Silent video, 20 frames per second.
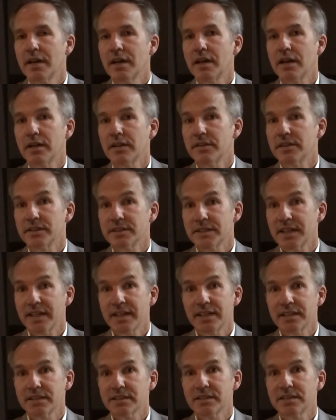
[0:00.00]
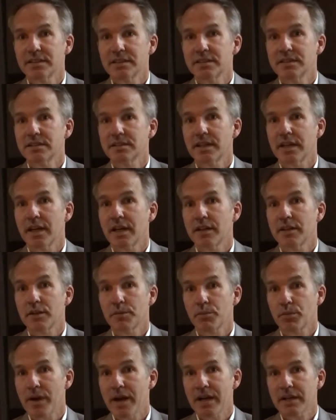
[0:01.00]
uh, the sciences and
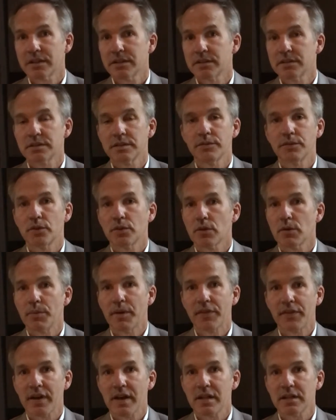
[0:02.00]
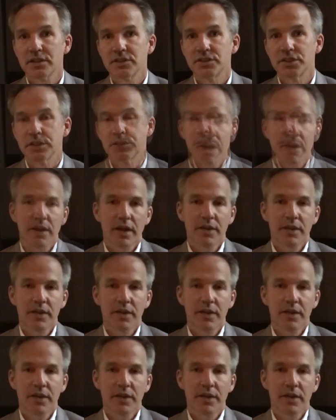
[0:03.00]
the practice of neuropathology.